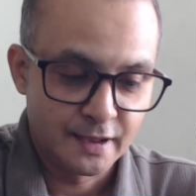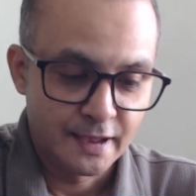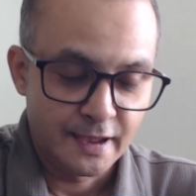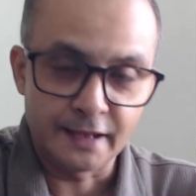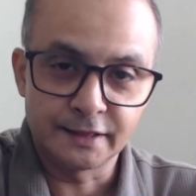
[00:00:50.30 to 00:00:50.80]

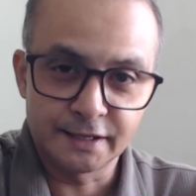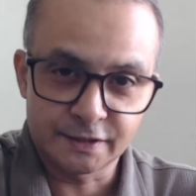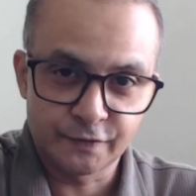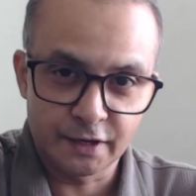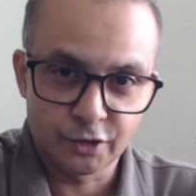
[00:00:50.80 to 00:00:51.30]
In
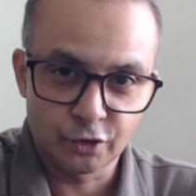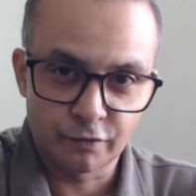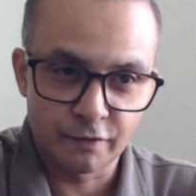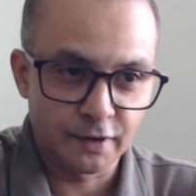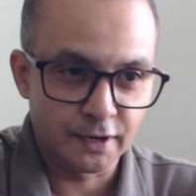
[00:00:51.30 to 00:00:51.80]
this video,
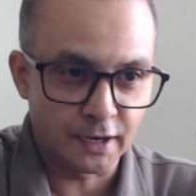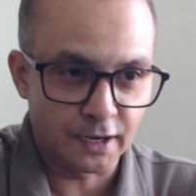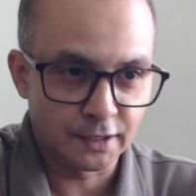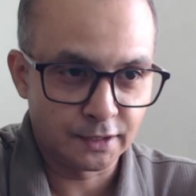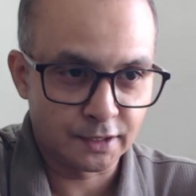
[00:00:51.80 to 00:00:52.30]
we will
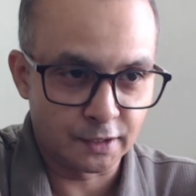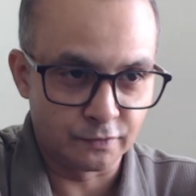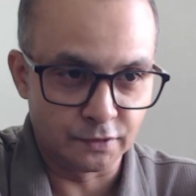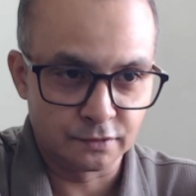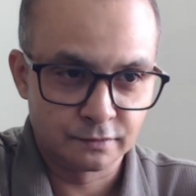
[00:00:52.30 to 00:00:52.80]

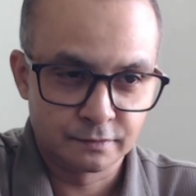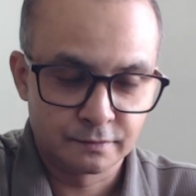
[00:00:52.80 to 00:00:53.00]
uncover